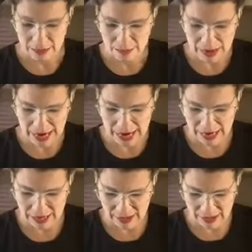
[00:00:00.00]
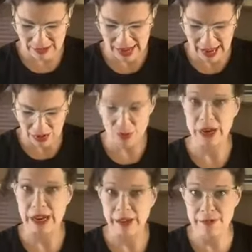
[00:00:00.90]
made the
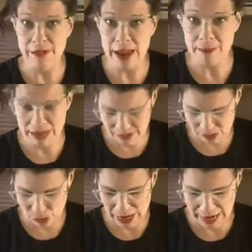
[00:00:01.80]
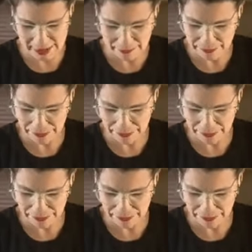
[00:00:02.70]
daiquiri a famous drink